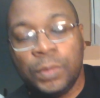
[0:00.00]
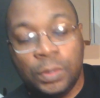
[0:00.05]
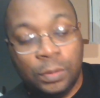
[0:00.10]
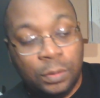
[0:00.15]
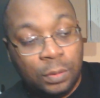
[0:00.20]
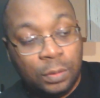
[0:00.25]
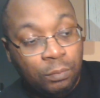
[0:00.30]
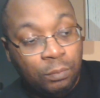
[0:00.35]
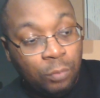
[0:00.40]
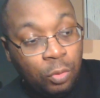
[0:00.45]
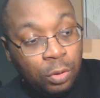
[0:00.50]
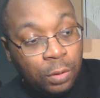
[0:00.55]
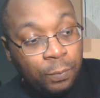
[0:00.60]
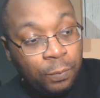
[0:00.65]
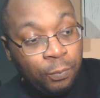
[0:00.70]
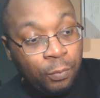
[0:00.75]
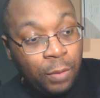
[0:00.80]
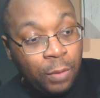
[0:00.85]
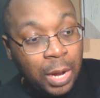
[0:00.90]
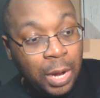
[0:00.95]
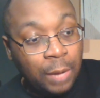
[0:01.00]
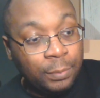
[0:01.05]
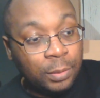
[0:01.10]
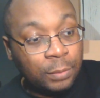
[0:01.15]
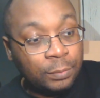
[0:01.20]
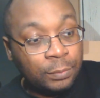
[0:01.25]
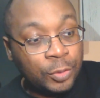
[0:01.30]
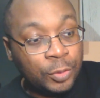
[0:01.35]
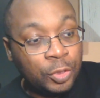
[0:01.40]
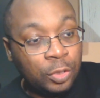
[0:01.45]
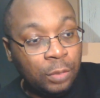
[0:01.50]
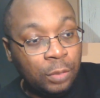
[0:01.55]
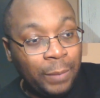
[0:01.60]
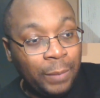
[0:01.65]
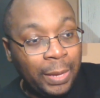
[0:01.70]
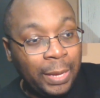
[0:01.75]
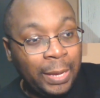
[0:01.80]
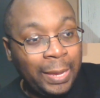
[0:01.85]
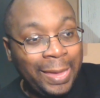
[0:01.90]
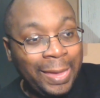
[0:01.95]
the more problems you
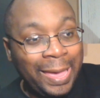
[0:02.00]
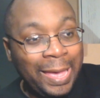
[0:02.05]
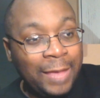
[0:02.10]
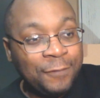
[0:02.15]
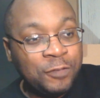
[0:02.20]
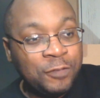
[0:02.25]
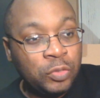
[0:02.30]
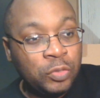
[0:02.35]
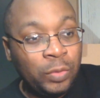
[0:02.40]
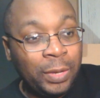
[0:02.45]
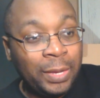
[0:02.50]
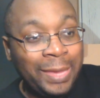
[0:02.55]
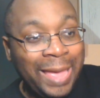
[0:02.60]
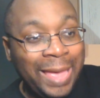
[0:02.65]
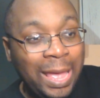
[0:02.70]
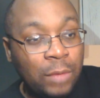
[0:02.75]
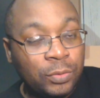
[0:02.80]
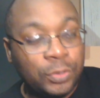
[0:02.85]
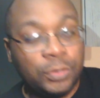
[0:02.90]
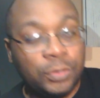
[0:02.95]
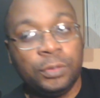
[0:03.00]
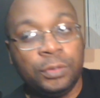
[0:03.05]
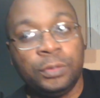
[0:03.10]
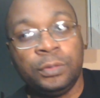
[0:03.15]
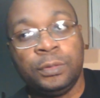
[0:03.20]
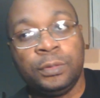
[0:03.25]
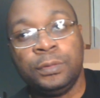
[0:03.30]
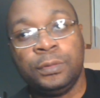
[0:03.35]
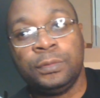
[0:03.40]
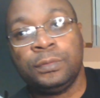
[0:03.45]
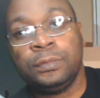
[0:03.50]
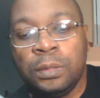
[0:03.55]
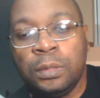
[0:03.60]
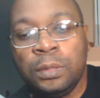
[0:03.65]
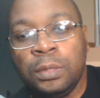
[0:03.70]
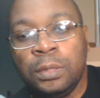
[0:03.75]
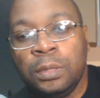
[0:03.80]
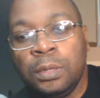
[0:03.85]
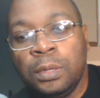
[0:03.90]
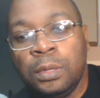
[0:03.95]
may have to encounter
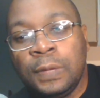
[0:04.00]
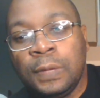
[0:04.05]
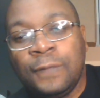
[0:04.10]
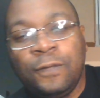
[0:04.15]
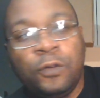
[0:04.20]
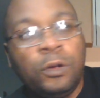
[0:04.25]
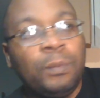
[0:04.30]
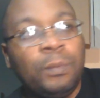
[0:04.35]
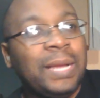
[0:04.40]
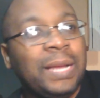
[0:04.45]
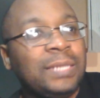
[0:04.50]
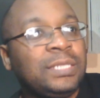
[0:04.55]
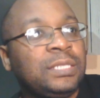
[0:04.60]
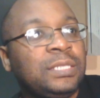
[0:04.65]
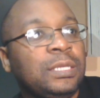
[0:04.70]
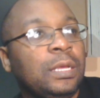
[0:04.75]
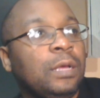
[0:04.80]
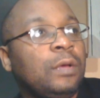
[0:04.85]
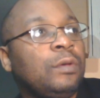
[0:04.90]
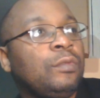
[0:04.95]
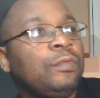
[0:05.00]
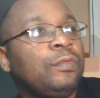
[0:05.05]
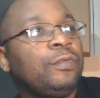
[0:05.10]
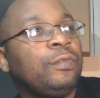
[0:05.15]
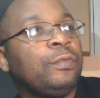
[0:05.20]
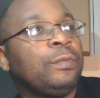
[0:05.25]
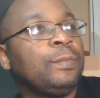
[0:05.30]
for myself,